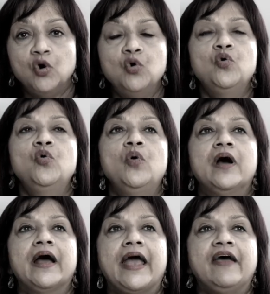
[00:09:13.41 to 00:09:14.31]
who
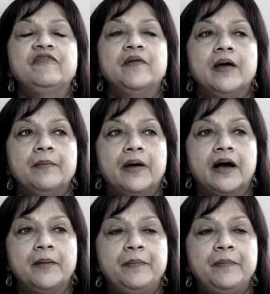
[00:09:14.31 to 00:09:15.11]
have uh,